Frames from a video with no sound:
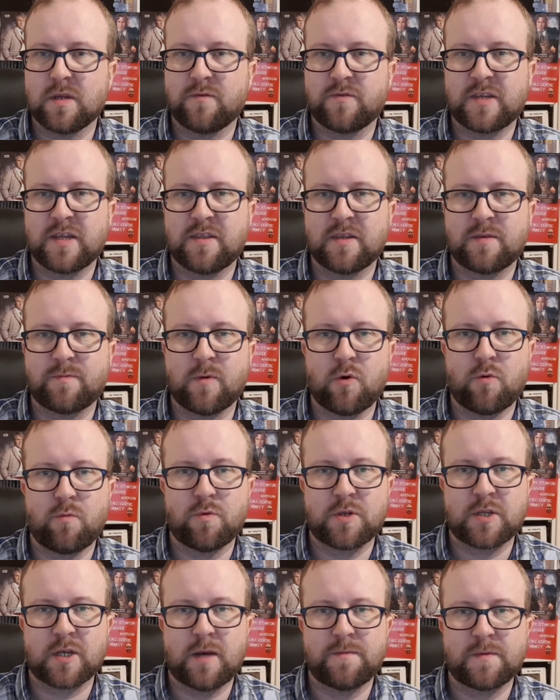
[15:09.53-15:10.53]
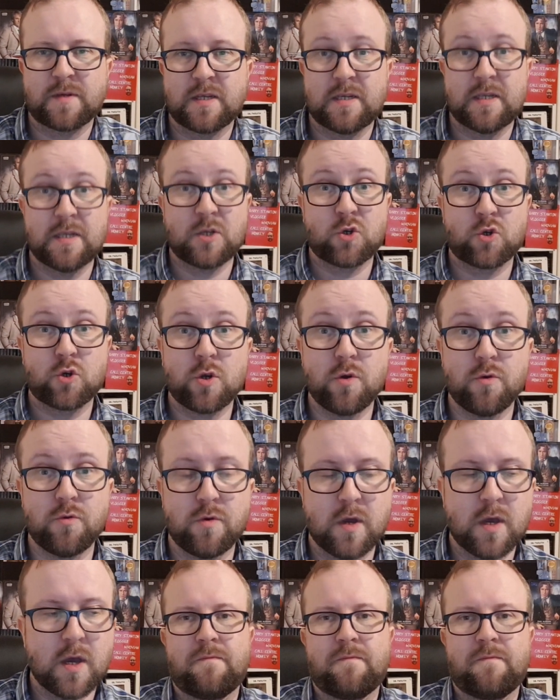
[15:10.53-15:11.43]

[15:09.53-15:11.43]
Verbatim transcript: And I've said this multiple times because it's true.